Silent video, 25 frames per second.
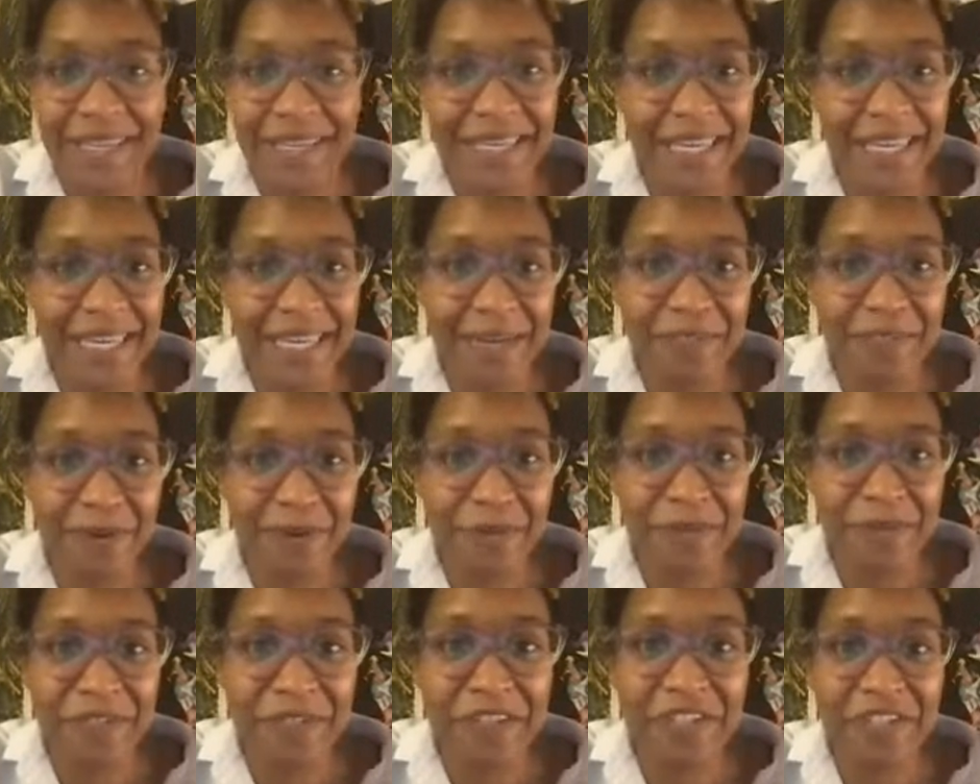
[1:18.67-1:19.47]
key
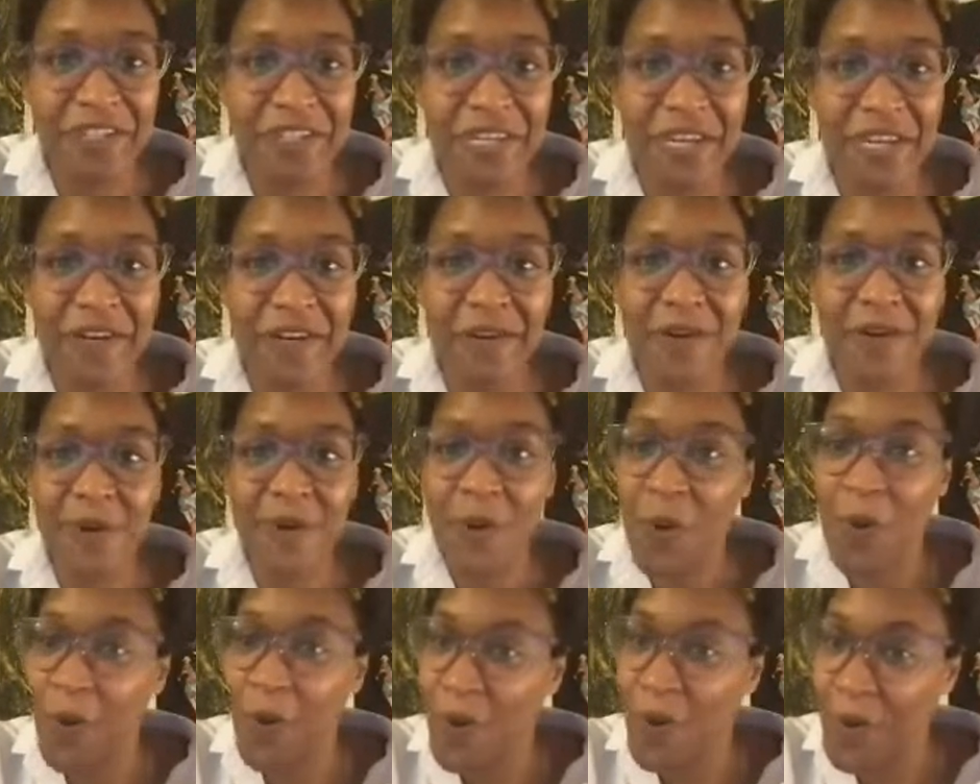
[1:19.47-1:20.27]
preposition here,
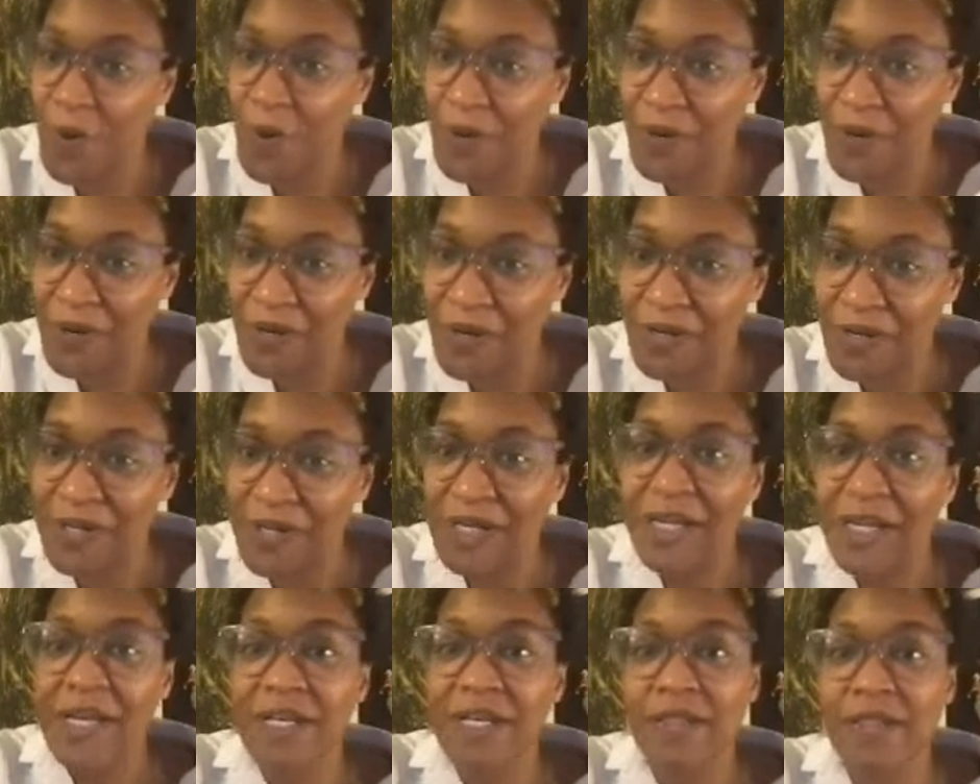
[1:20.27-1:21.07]
or
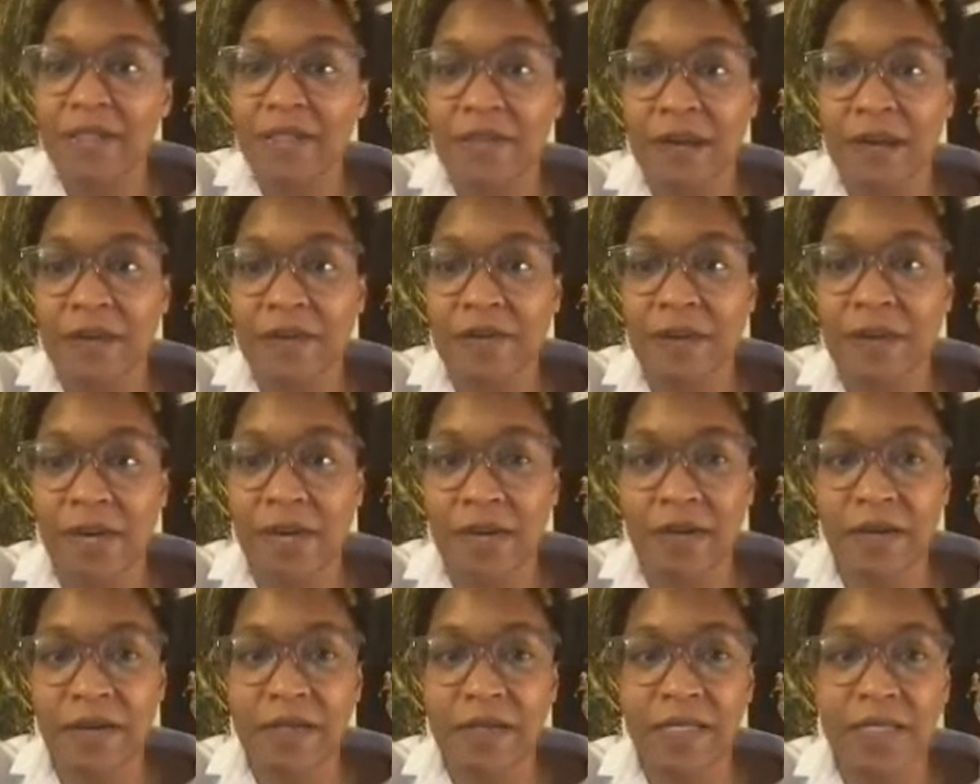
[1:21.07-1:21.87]
Donald
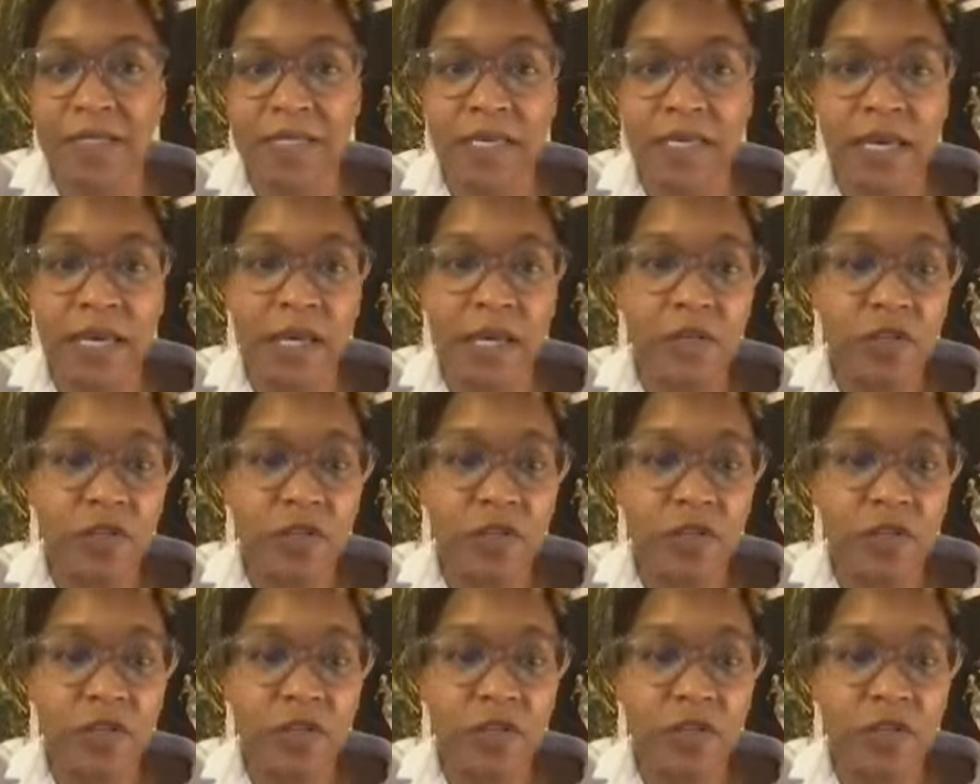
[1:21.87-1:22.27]
Harris.